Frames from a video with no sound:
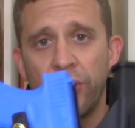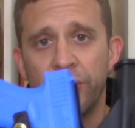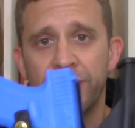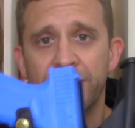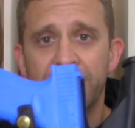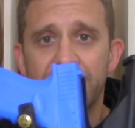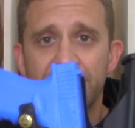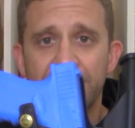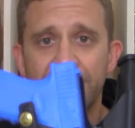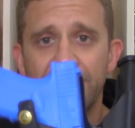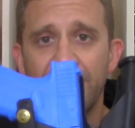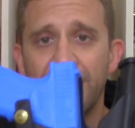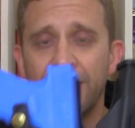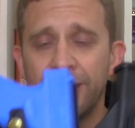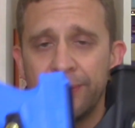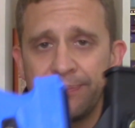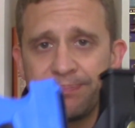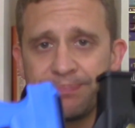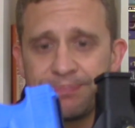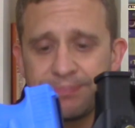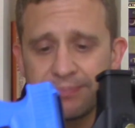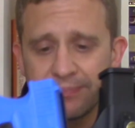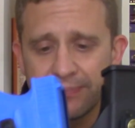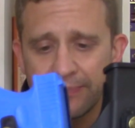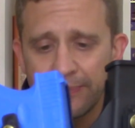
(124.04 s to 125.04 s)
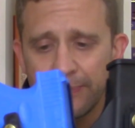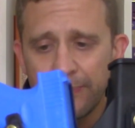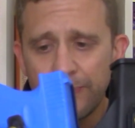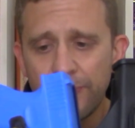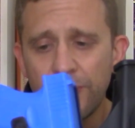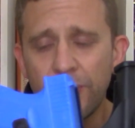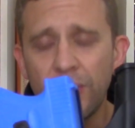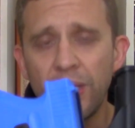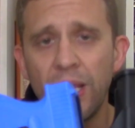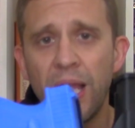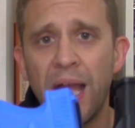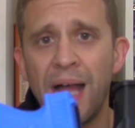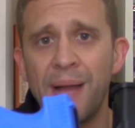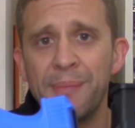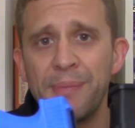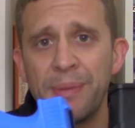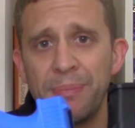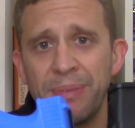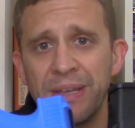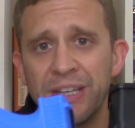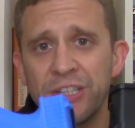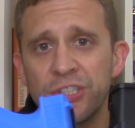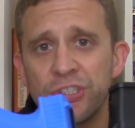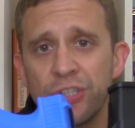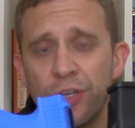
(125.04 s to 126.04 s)
it. Now, I'm a
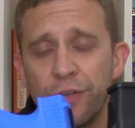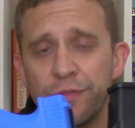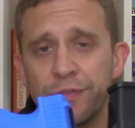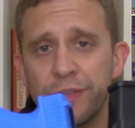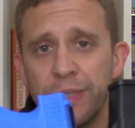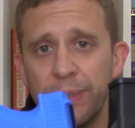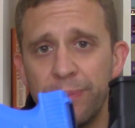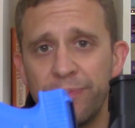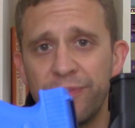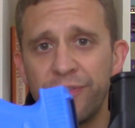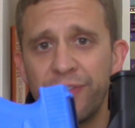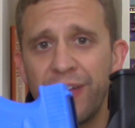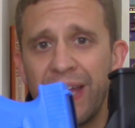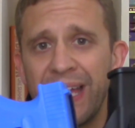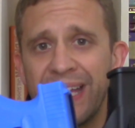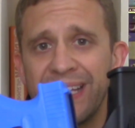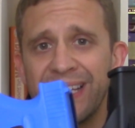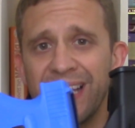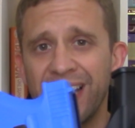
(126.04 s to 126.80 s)
big soft loop fan.